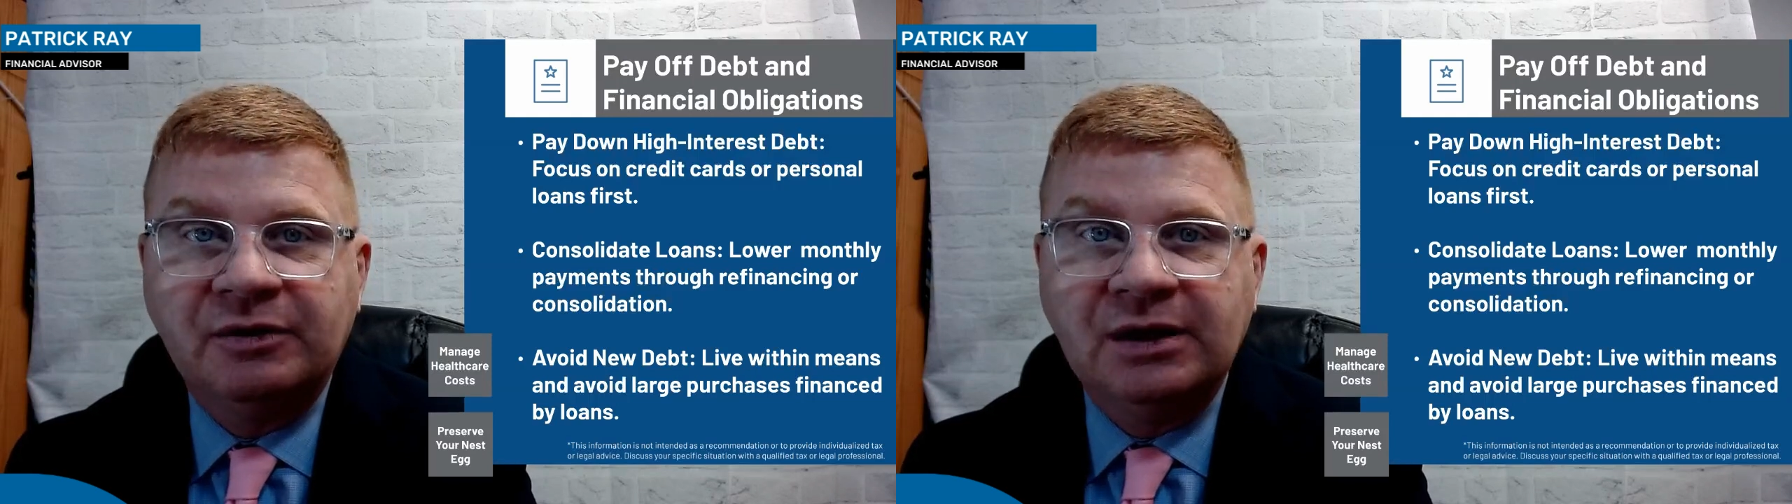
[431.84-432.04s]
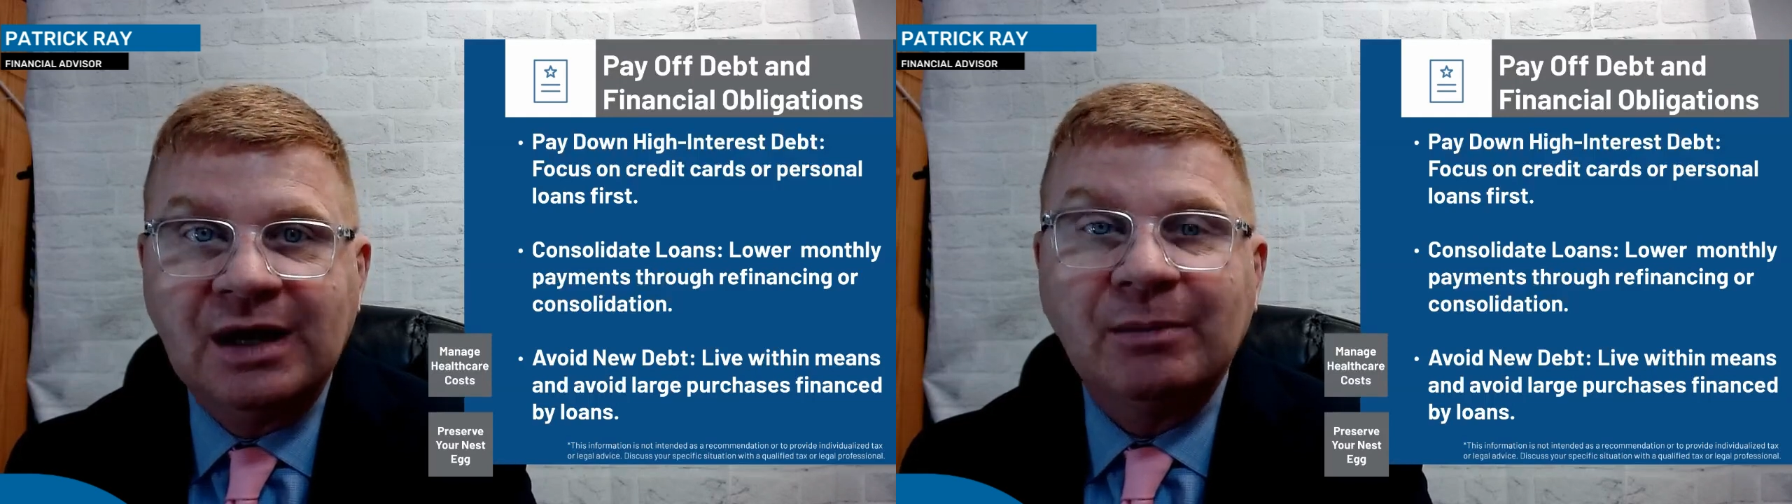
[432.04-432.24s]

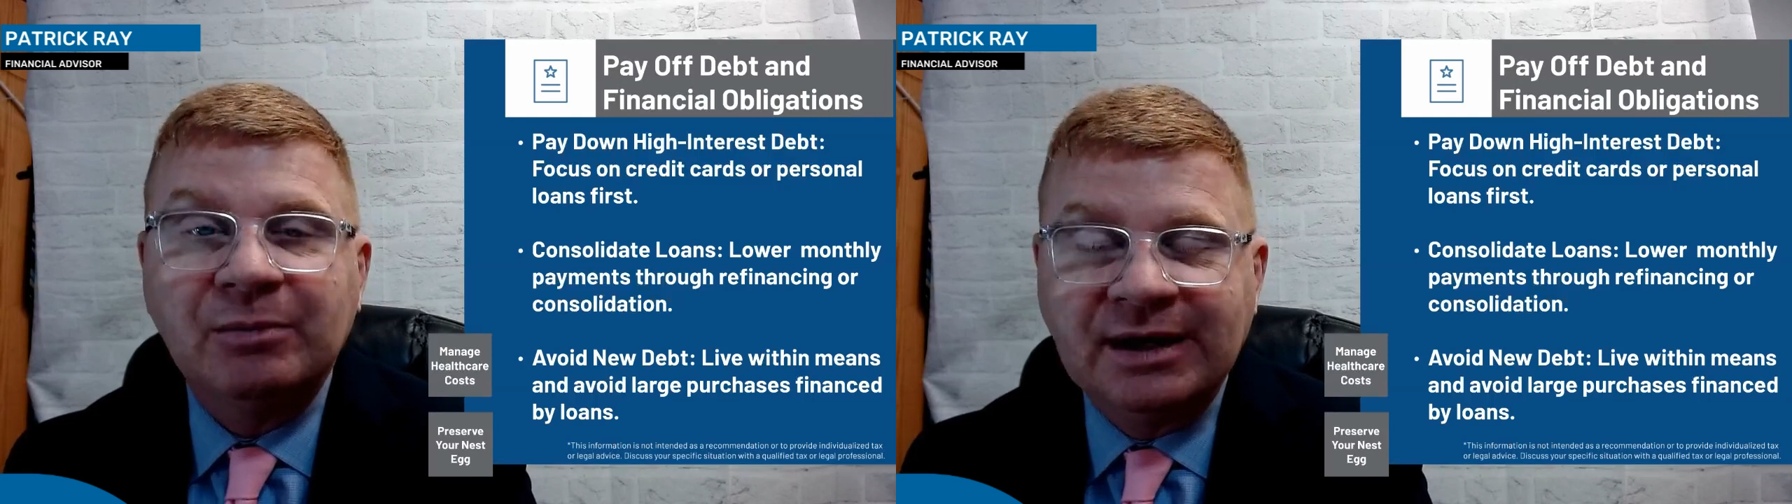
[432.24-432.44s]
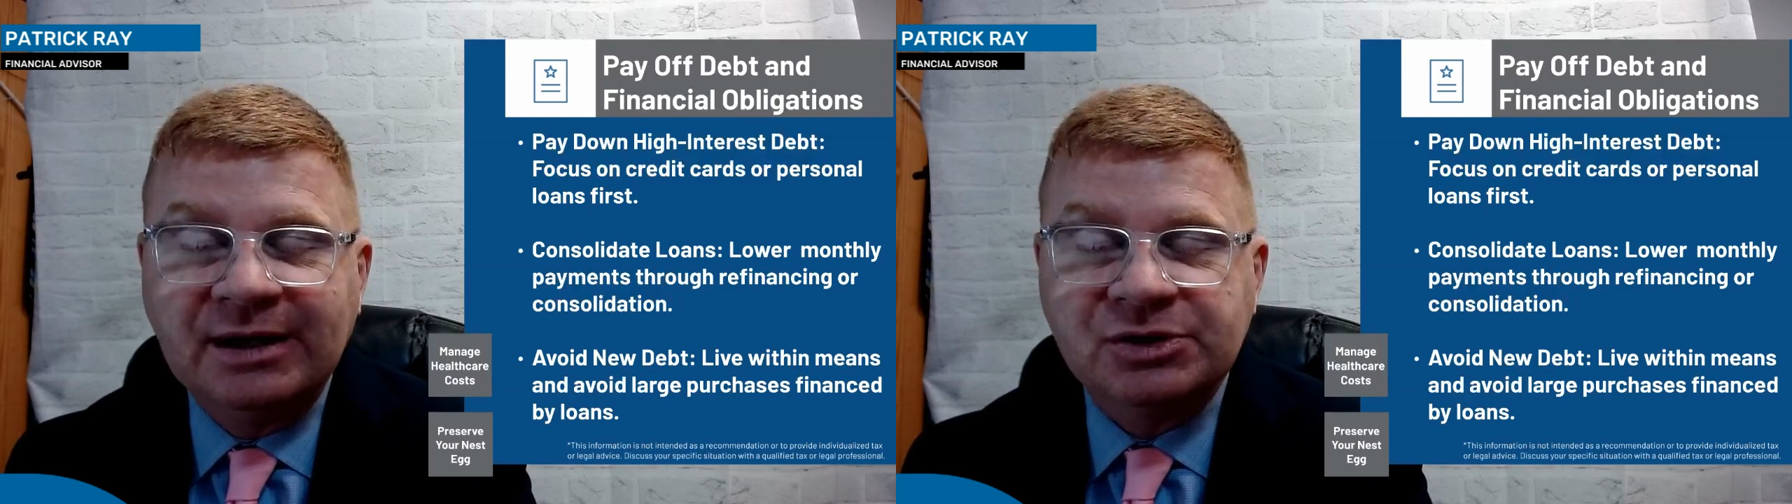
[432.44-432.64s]
the
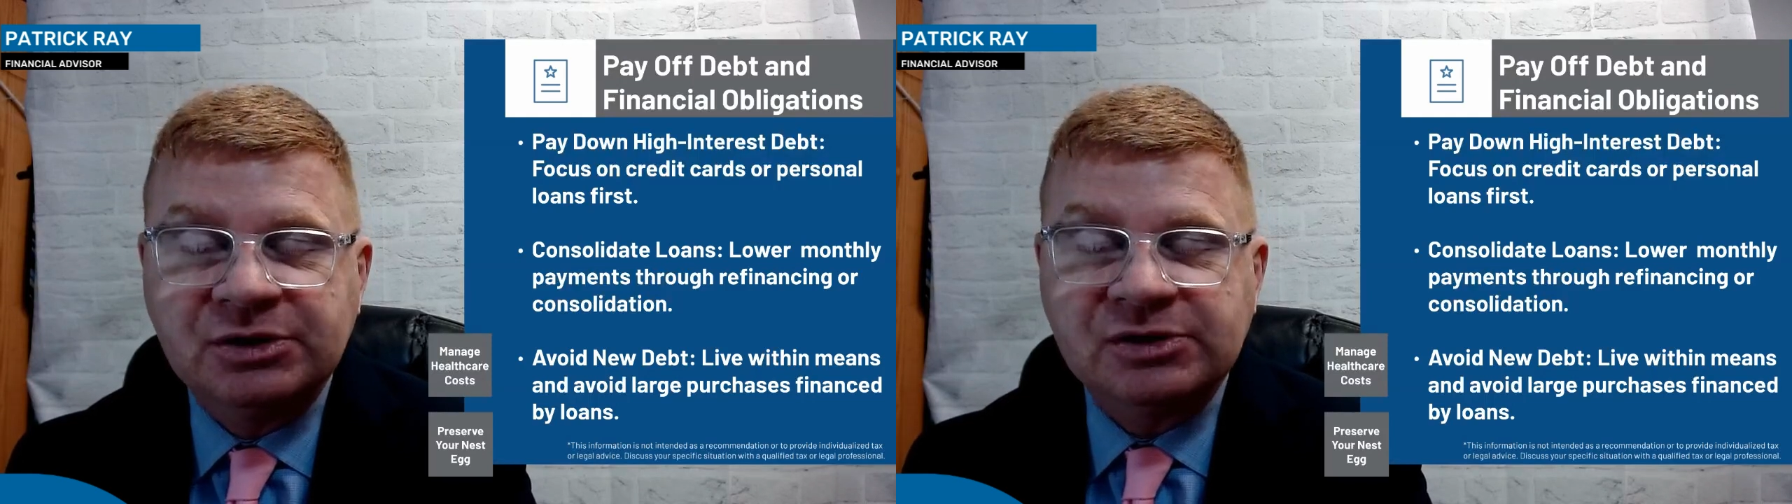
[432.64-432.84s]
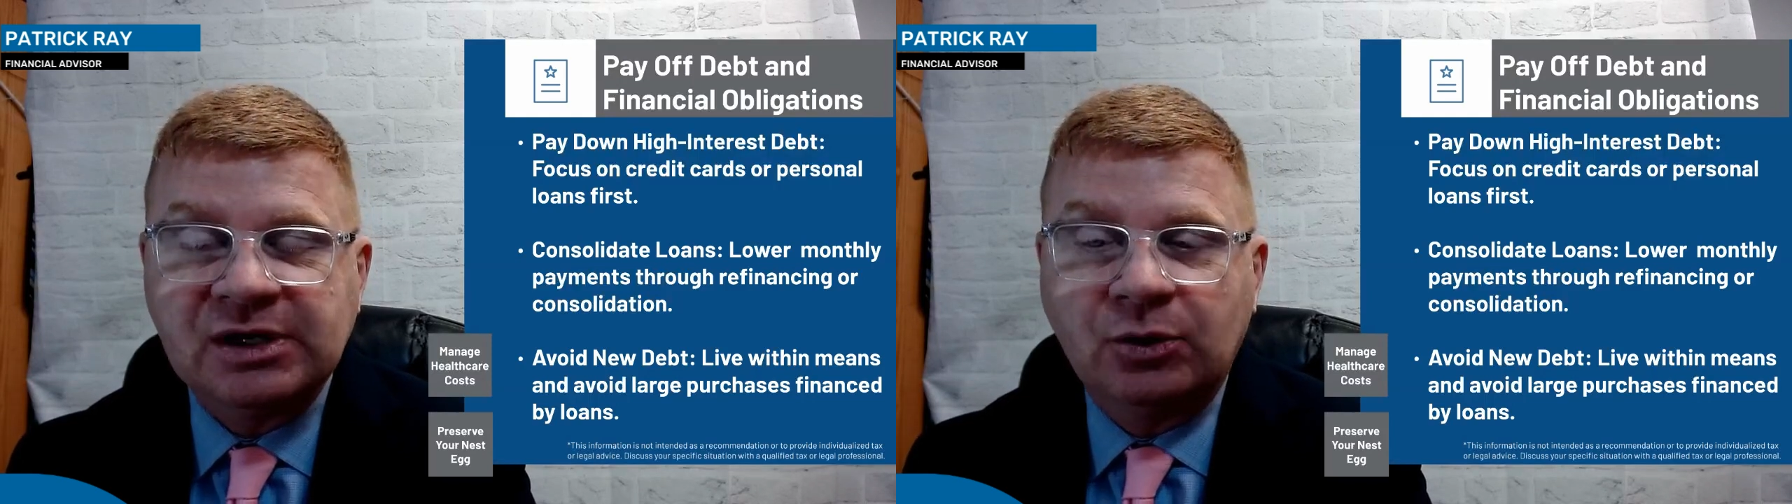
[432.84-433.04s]

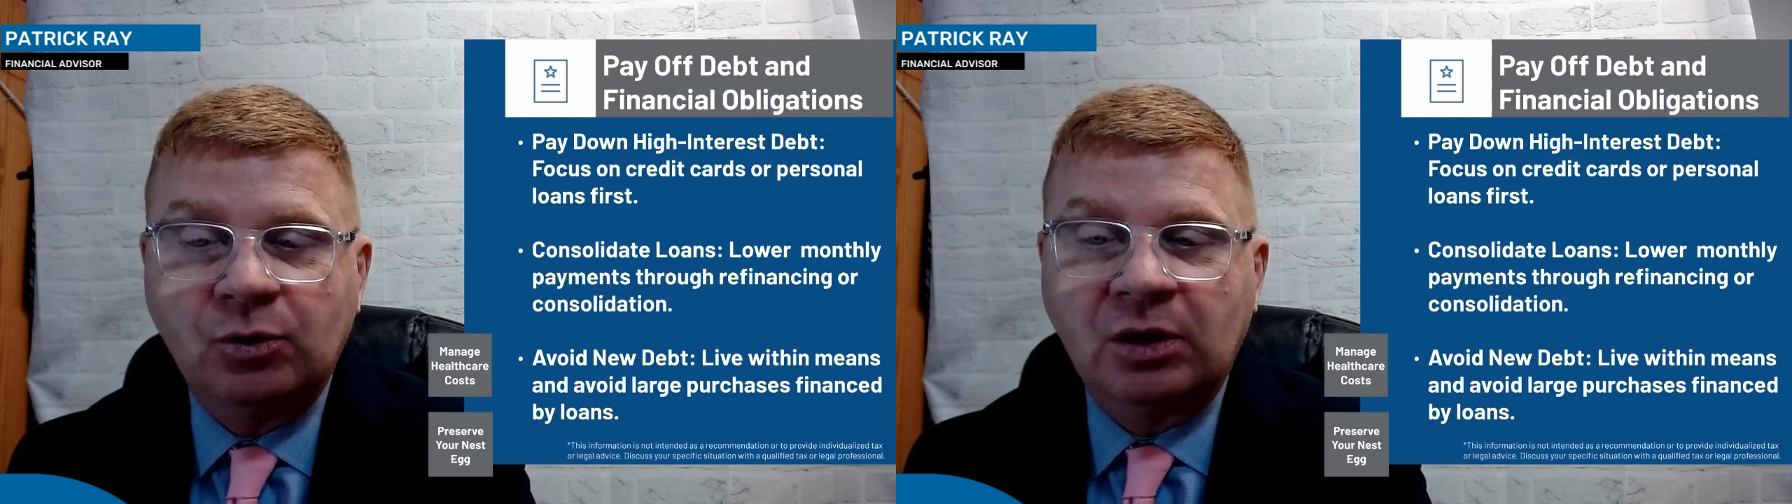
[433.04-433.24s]
obligations and